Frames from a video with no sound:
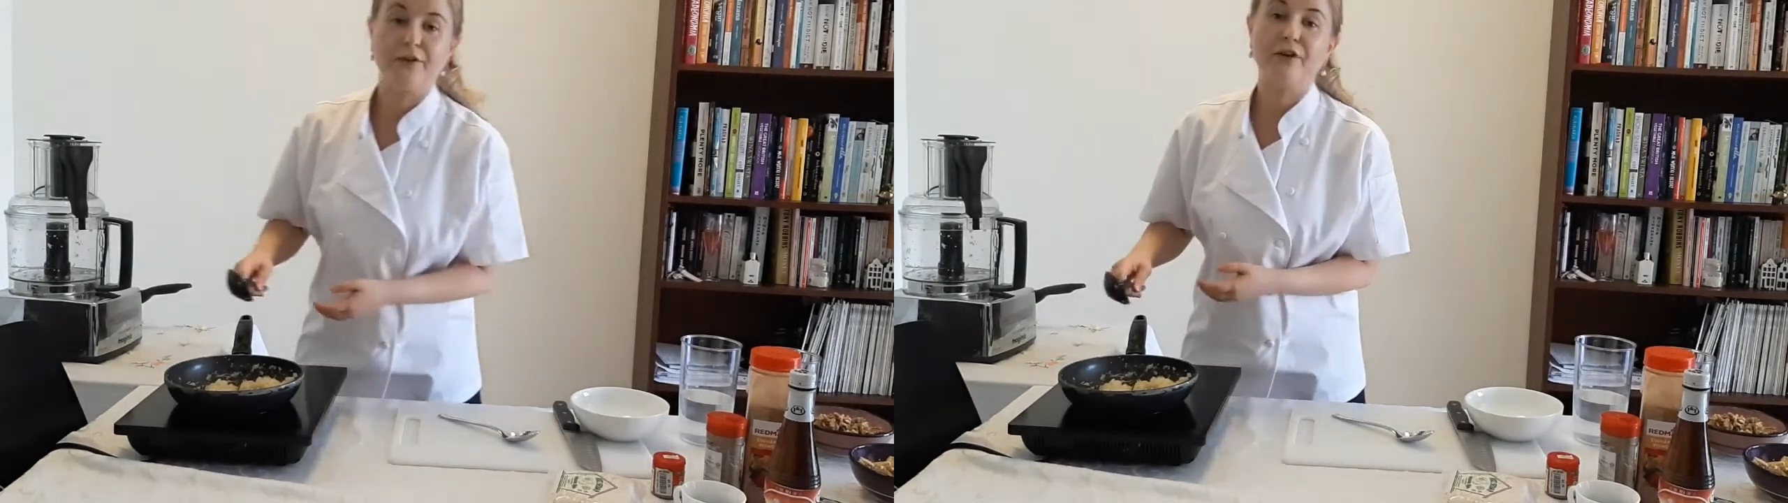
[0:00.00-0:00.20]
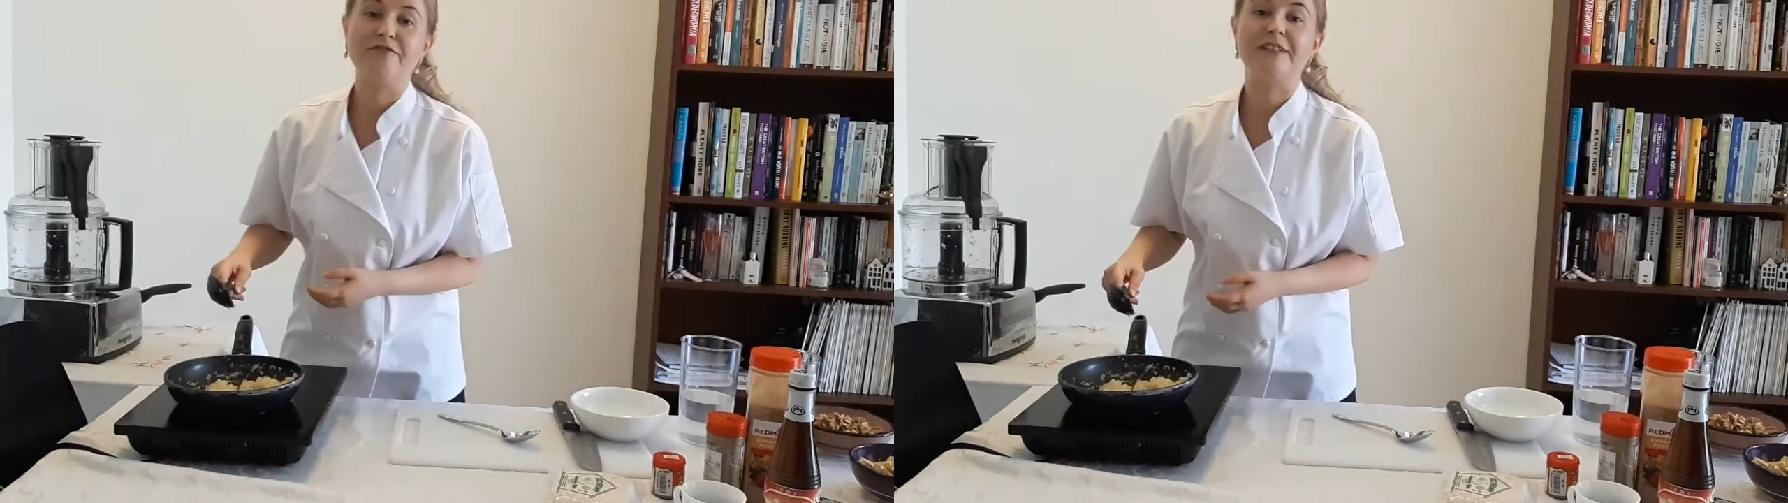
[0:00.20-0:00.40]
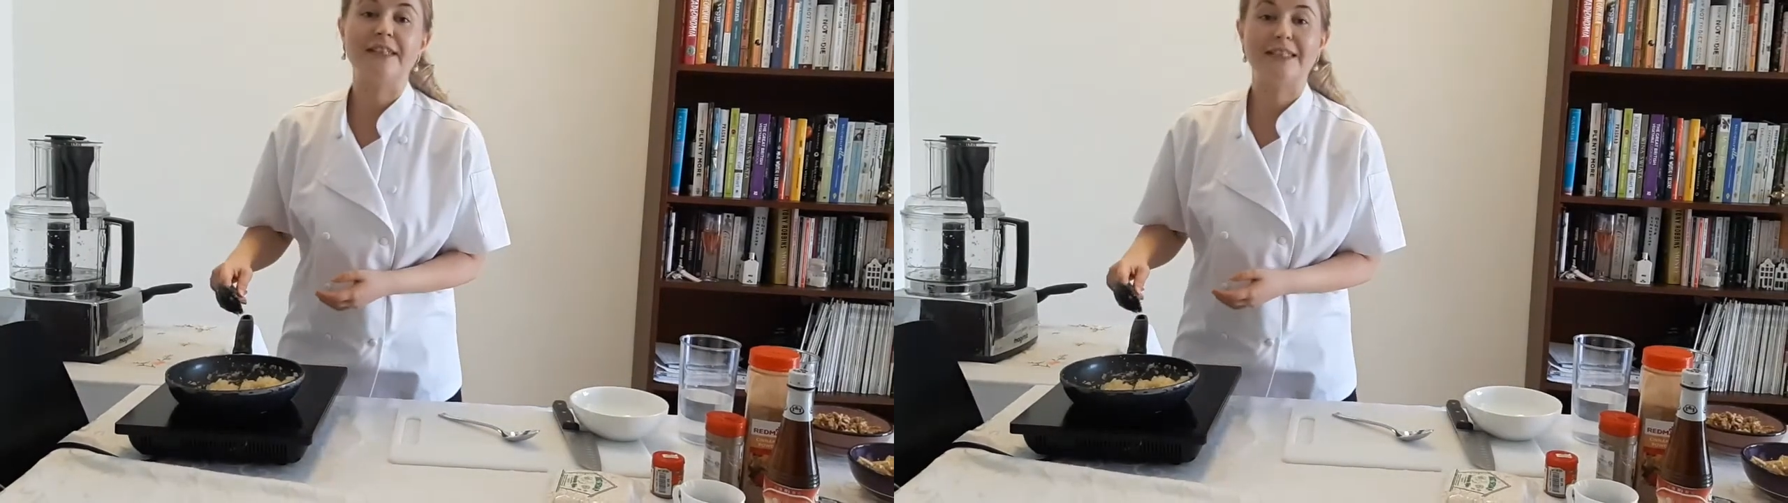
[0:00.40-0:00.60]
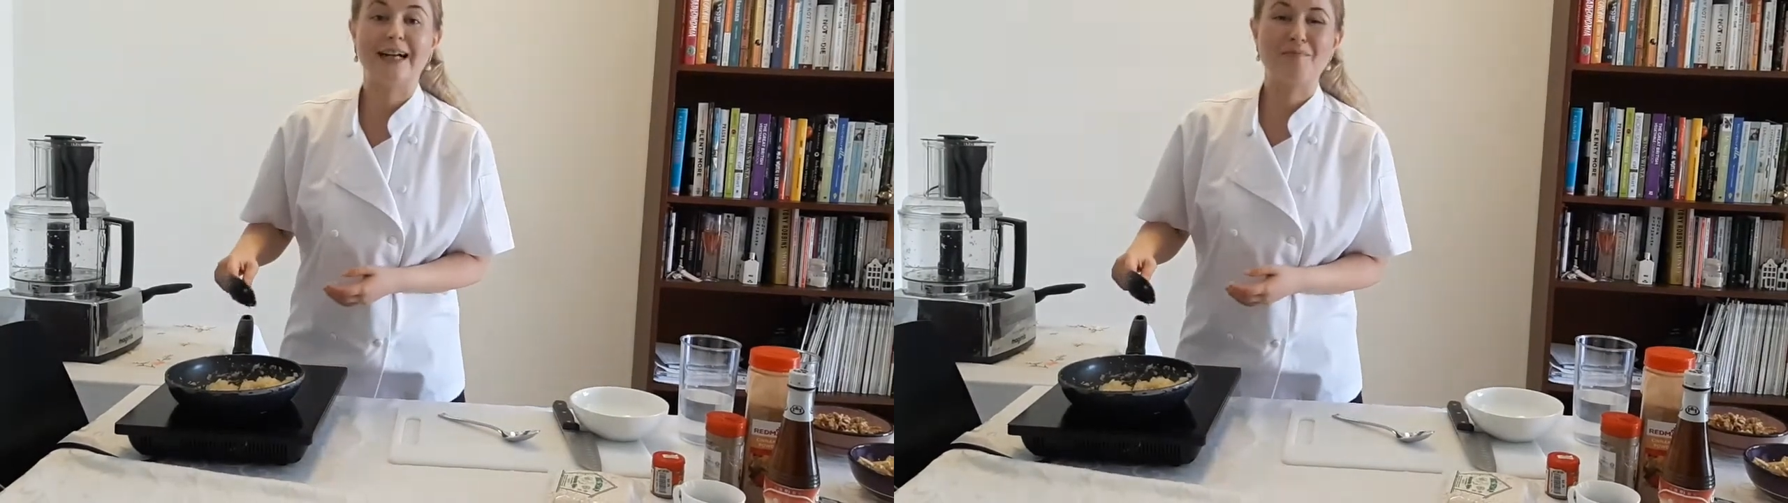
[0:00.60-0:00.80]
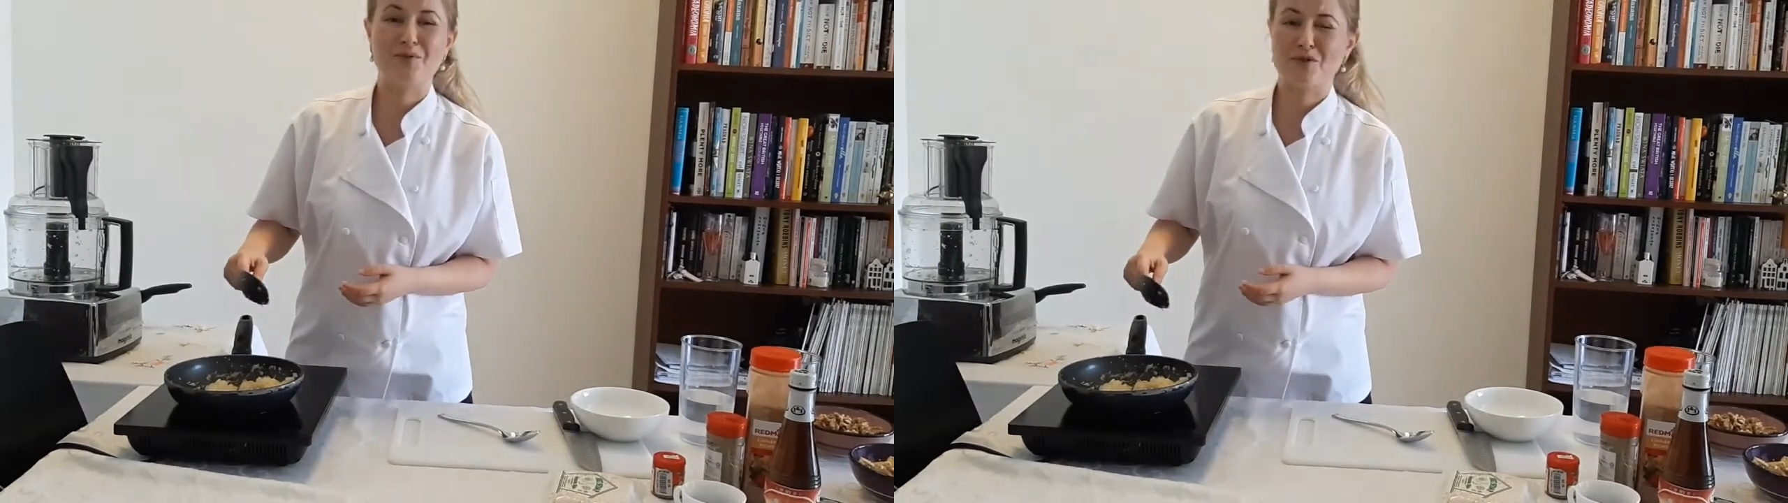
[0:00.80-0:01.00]
in your freezer
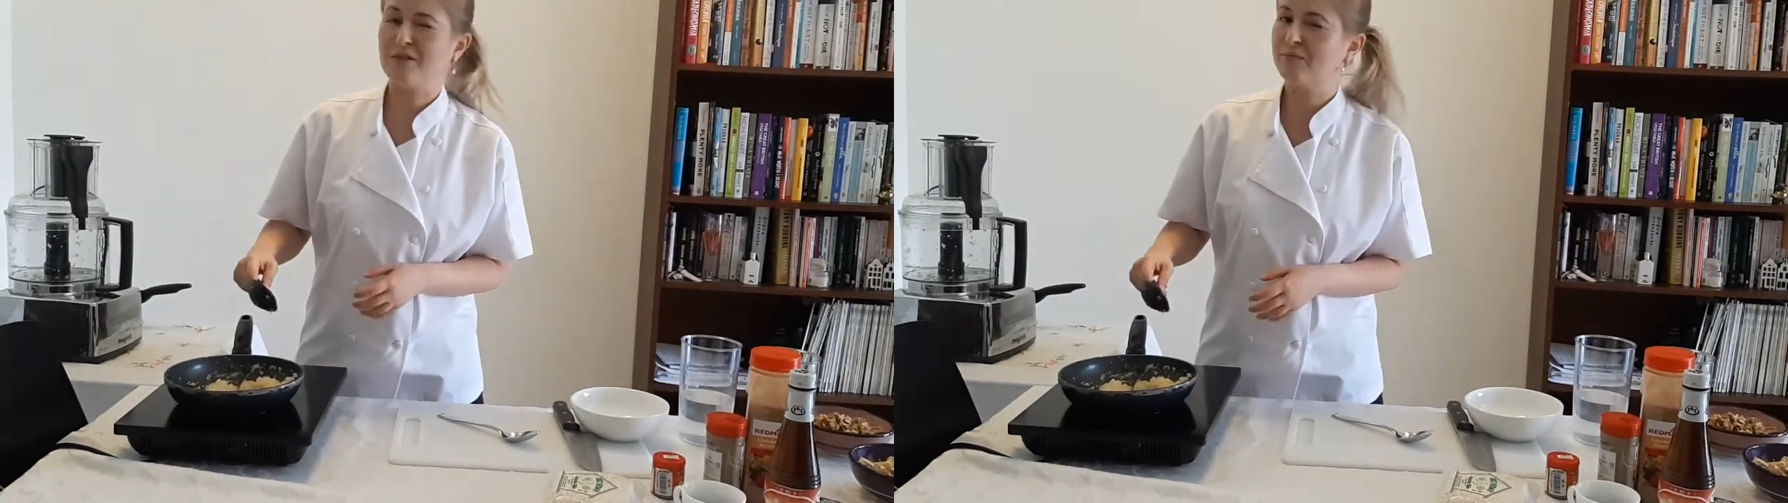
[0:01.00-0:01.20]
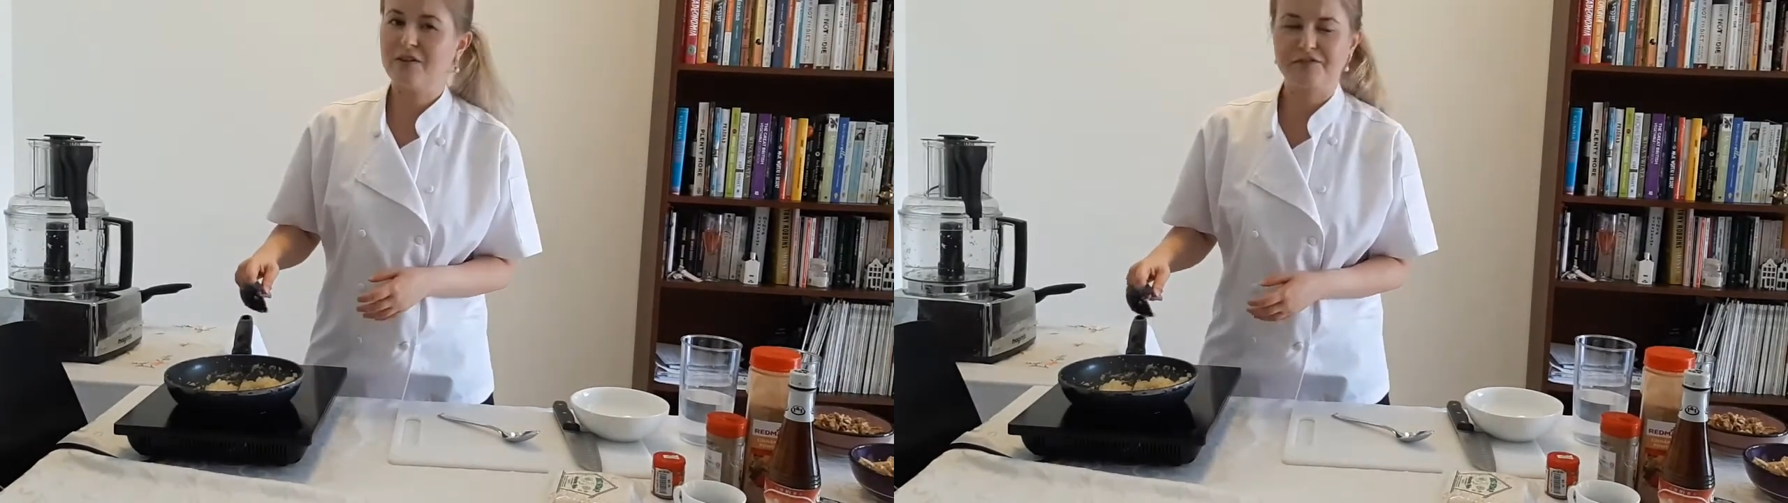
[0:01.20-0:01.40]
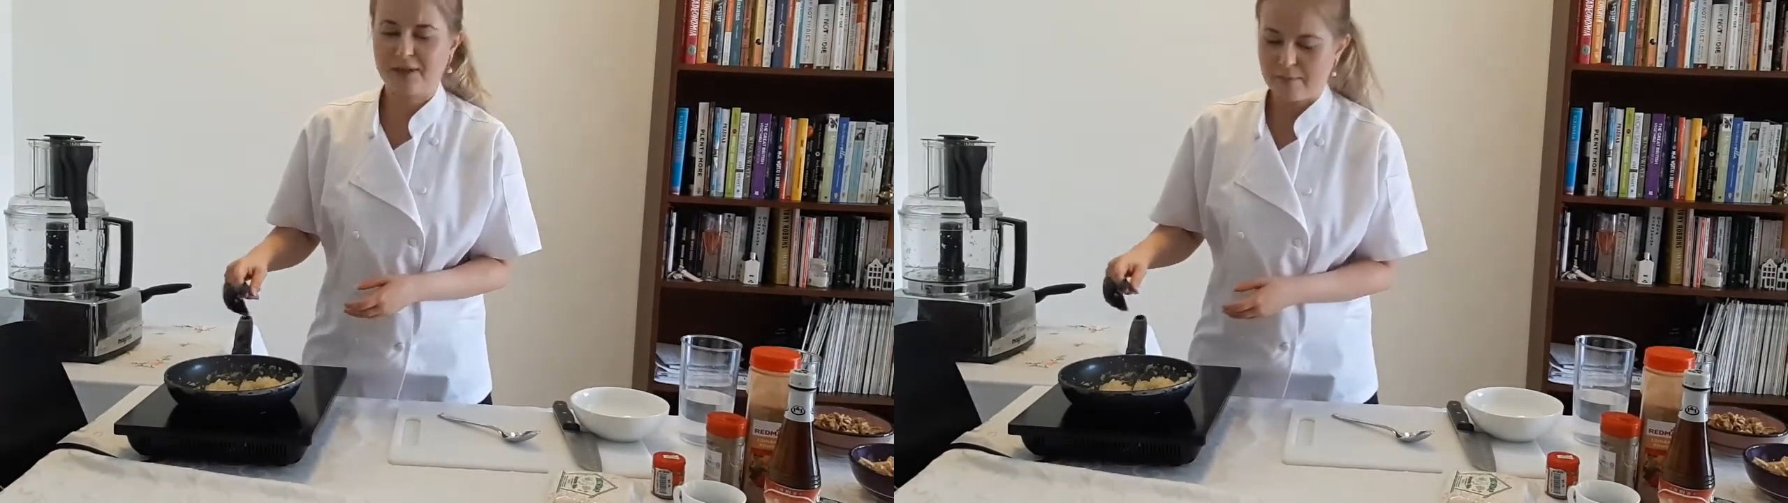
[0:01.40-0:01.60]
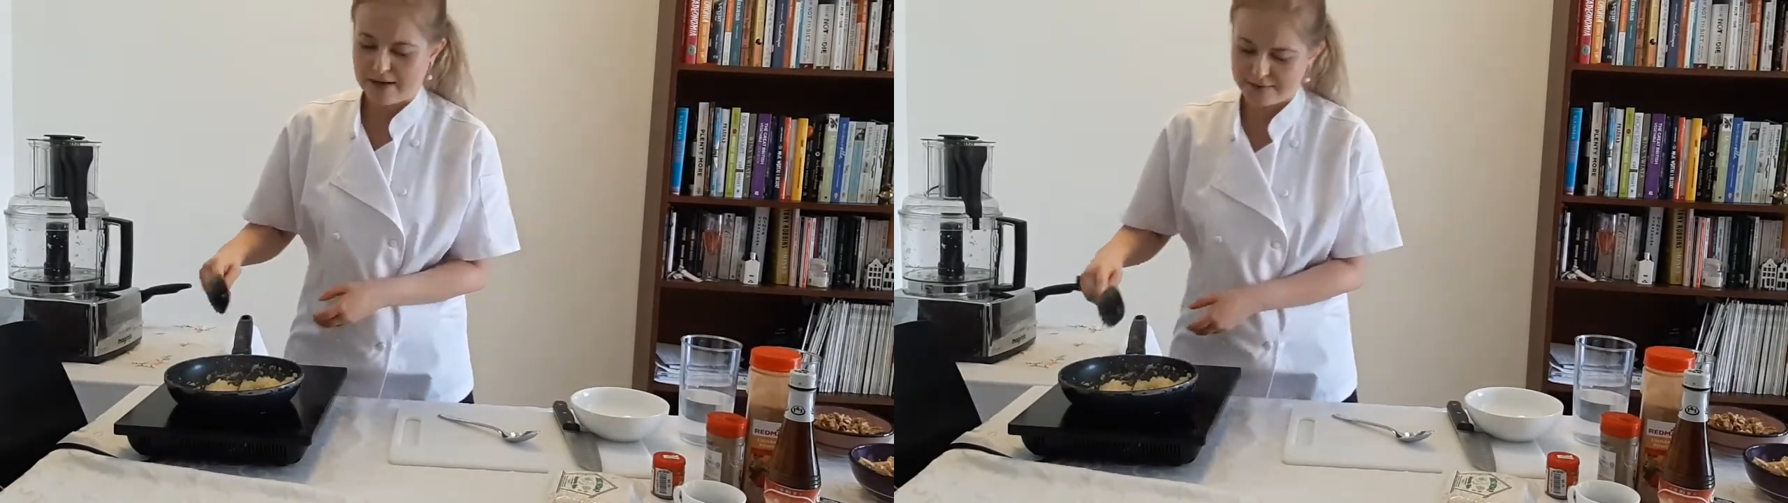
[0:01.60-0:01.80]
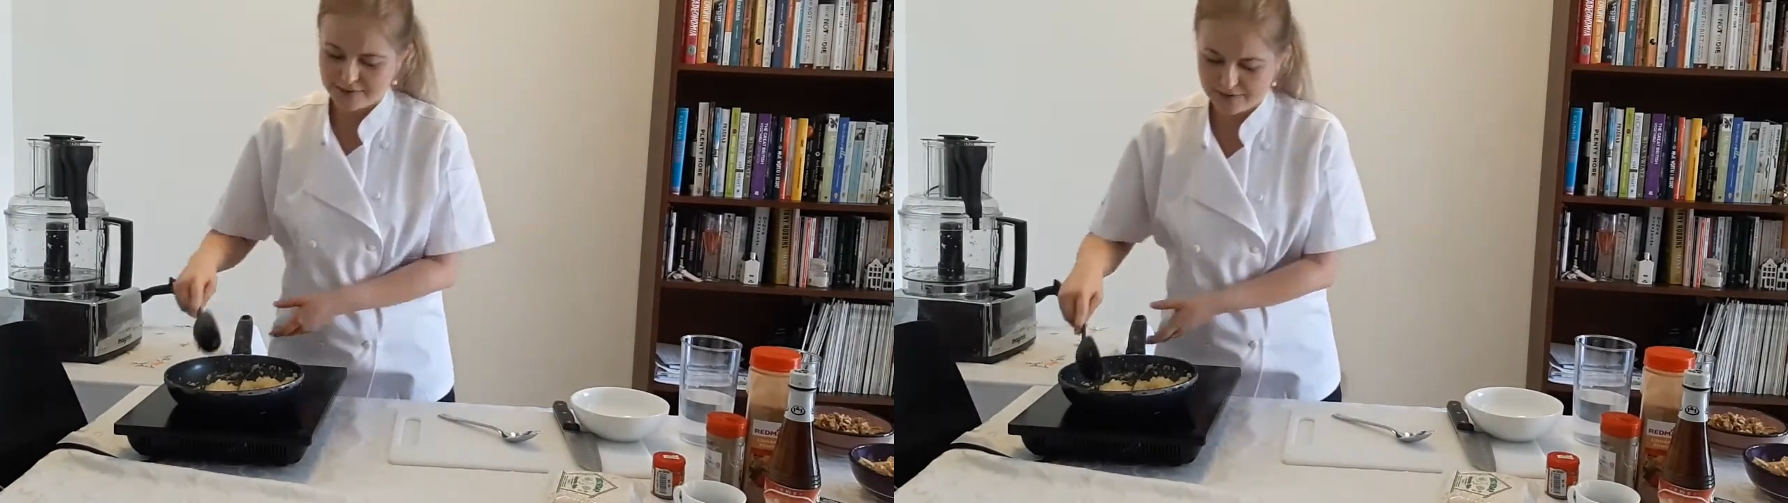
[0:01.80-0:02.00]
up to 3
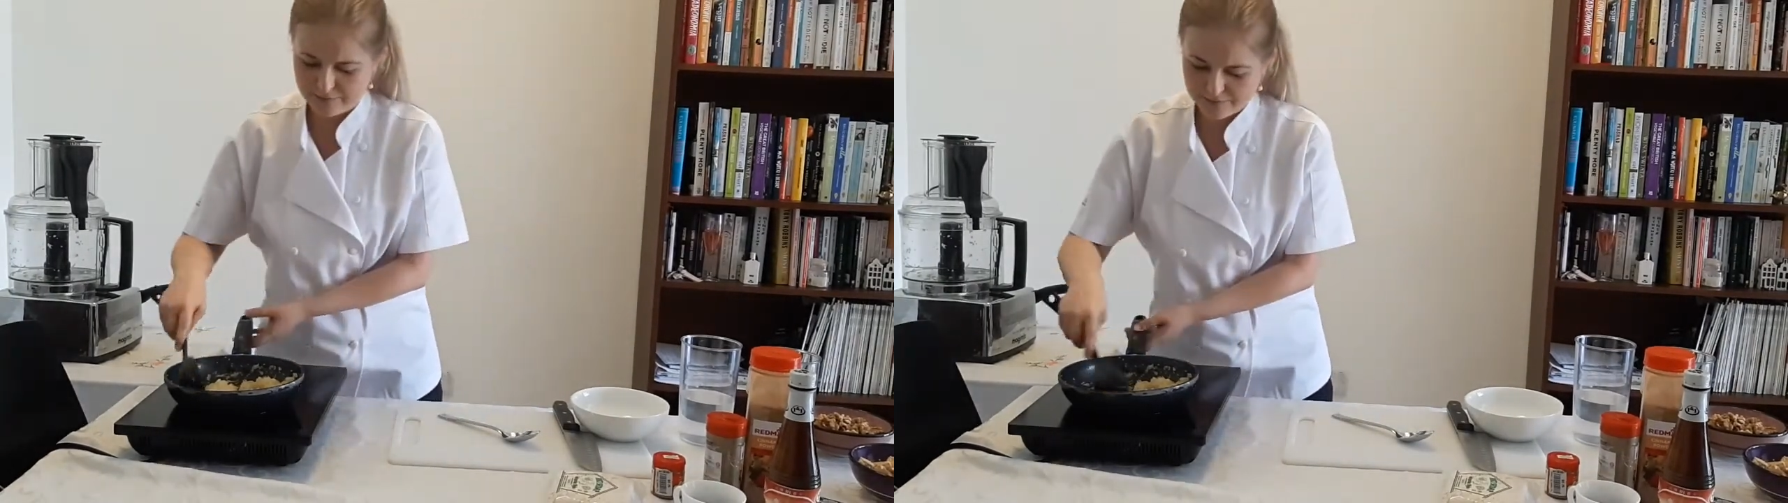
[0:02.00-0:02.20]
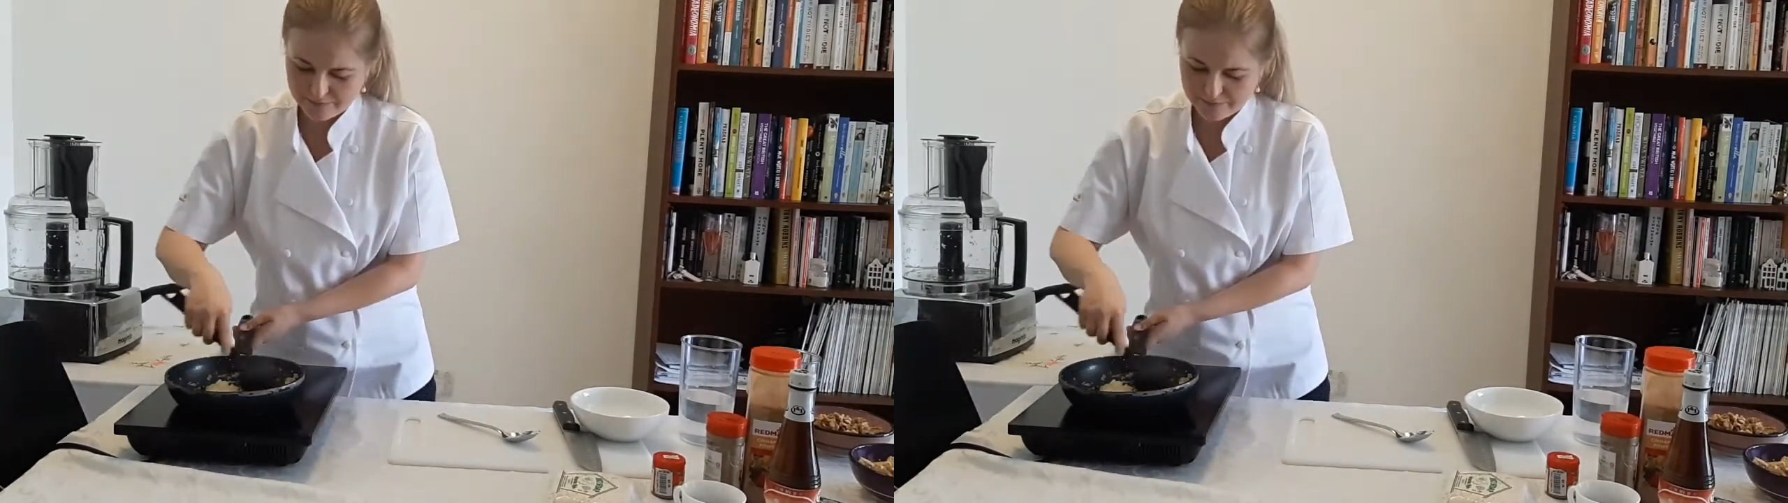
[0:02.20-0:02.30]
months.